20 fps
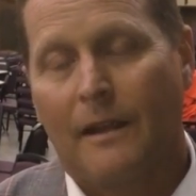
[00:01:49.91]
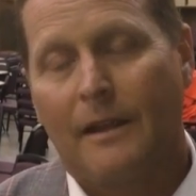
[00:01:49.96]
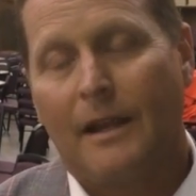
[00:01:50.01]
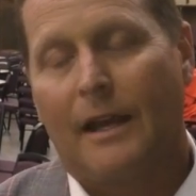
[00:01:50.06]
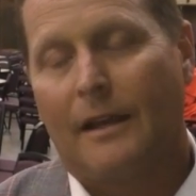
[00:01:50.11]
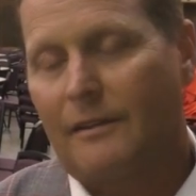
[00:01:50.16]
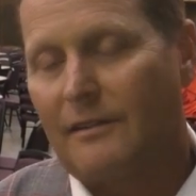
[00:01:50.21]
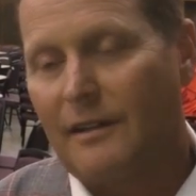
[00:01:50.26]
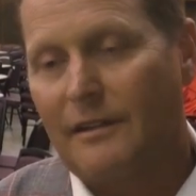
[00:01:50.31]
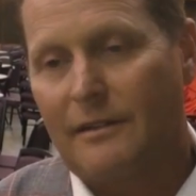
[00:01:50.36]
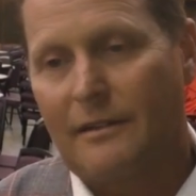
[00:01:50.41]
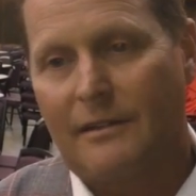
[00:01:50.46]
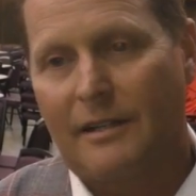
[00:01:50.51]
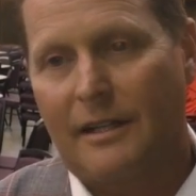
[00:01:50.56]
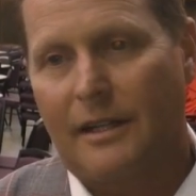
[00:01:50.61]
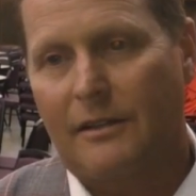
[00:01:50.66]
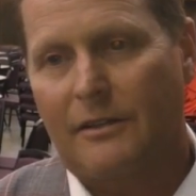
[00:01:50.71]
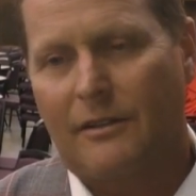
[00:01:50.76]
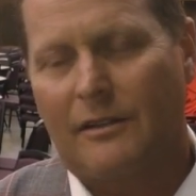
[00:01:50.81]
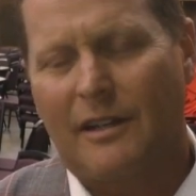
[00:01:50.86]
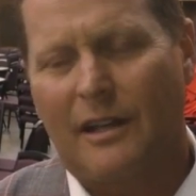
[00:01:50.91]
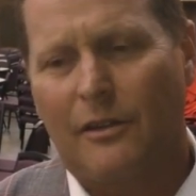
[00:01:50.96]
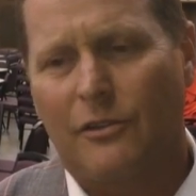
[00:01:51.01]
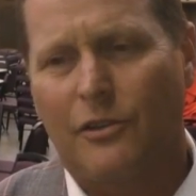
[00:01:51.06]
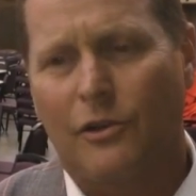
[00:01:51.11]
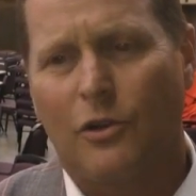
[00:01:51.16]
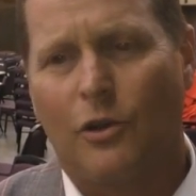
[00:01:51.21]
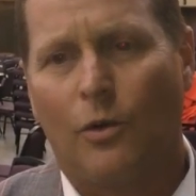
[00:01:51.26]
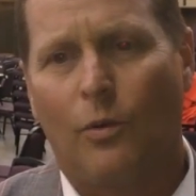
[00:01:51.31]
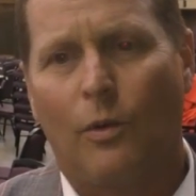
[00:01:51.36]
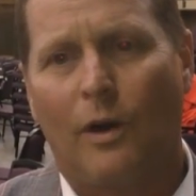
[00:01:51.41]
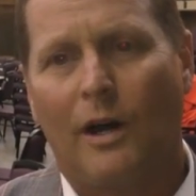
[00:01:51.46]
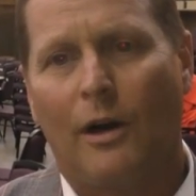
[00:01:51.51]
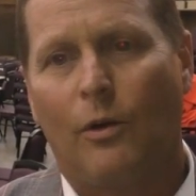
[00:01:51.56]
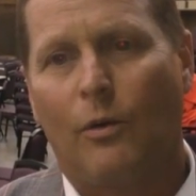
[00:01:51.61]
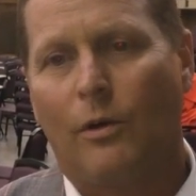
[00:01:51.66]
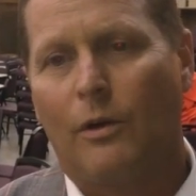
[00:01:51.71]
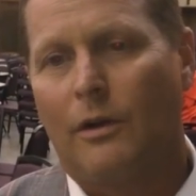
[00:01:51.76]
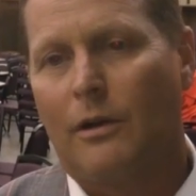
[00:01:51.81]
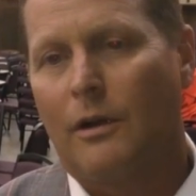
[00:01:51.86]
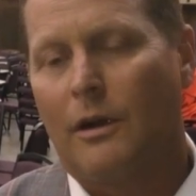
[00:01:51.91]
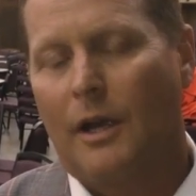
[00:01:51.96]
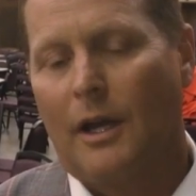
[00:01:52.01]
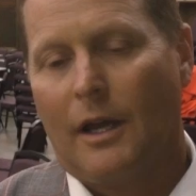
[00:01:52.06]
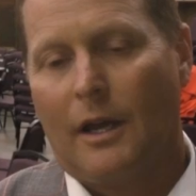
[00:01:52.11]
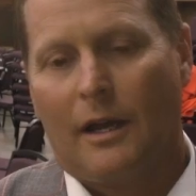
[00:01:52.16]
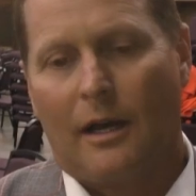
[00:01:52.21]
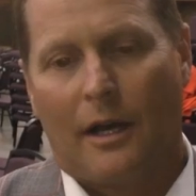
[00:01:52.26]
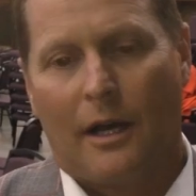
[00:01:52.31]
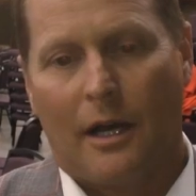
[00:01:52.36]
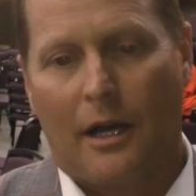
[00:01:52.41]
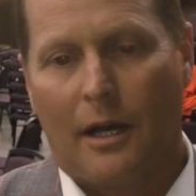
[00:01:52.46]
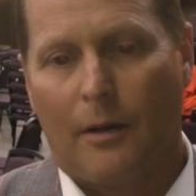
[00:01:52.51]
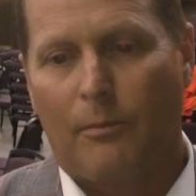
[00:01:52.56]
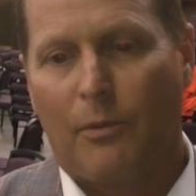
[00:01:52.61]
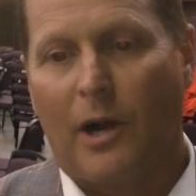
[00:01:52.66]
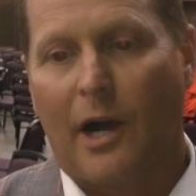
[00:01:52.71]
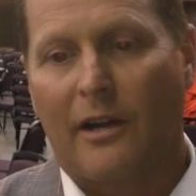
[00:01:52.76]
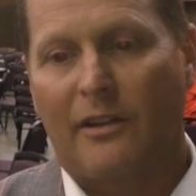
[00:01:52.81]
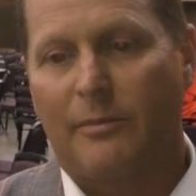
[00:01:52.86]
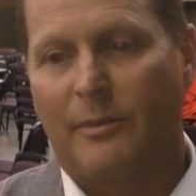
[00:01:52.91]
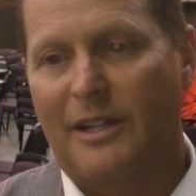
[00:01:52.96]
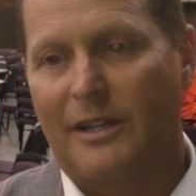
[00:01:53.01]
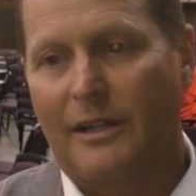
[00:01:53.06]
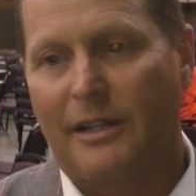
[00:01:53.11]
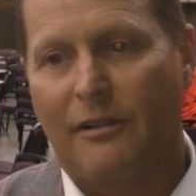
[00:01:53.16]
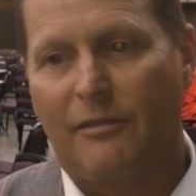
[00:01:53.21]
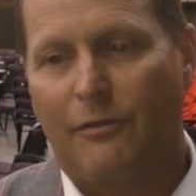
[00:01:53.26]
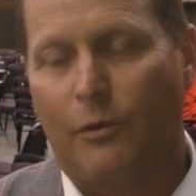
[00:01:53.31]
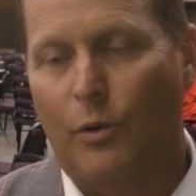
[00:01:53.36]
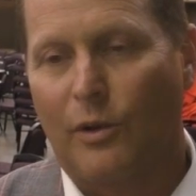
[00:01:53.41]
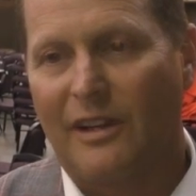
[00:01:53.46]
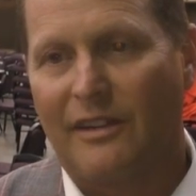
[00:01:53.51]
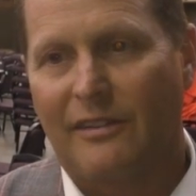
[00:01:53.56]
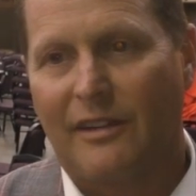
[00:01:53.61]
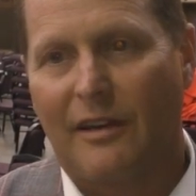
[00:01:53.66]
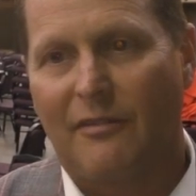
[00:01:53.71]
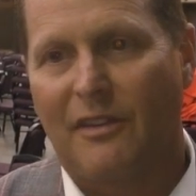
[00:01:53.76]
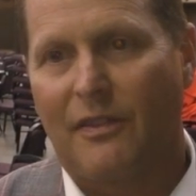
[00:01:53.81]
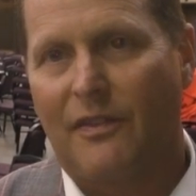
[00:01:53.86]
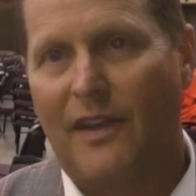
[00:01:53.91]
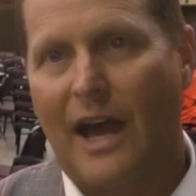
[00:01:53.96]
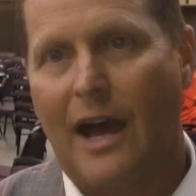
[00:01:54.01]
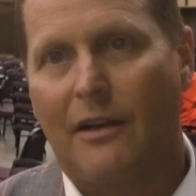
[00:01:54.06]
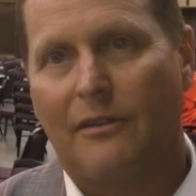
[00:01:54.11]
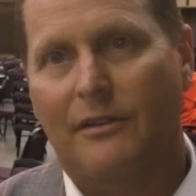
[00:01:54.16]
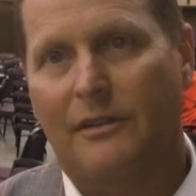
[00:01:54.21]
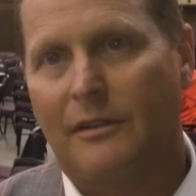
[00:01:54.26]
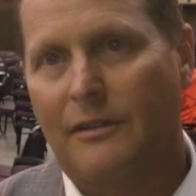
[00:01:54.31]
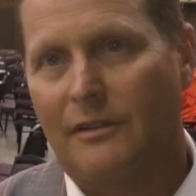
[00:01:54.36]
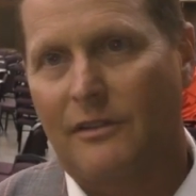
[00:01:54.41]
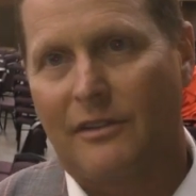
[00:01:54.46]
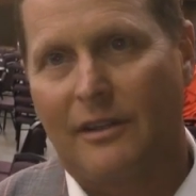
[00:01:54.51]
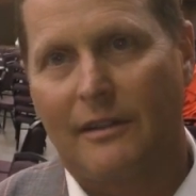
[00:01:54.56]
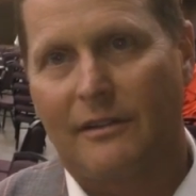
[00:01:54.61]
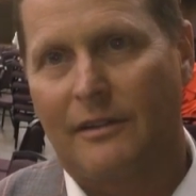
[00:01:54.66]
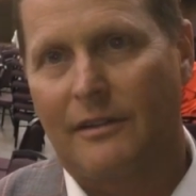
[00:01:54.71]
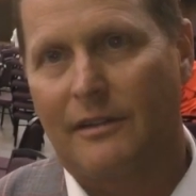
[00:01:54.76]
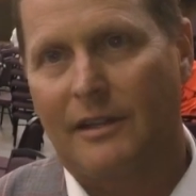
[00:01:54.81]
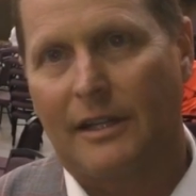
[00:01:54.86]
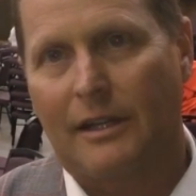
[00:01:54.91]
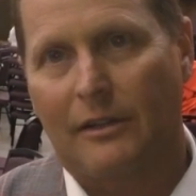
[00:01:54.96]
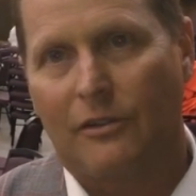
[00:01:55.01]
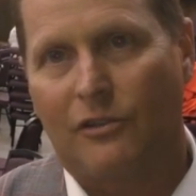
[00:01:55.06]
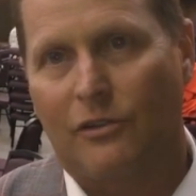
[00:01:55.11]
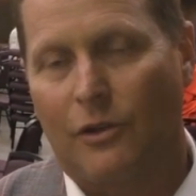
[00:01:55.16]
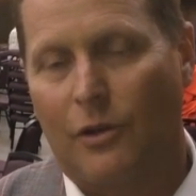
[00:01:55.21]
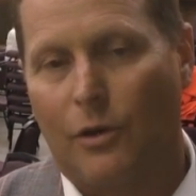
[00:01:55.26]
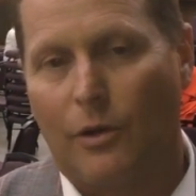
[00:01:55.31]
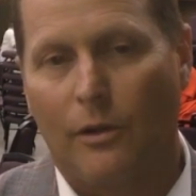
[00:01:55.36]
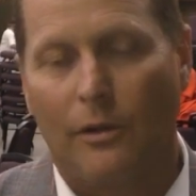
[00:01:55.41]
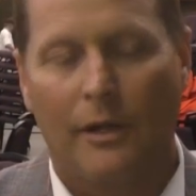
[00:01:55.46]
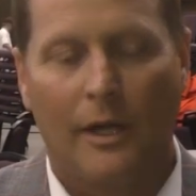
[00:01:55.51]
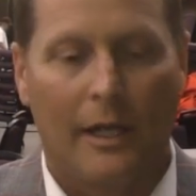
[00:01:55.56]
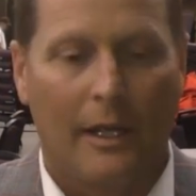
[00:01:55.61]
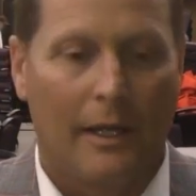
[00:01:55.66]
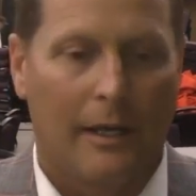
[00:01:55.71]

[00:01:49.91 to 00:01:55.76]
Yeah, season ticket sales are going well. We're approximately 47,000 season tickets sold.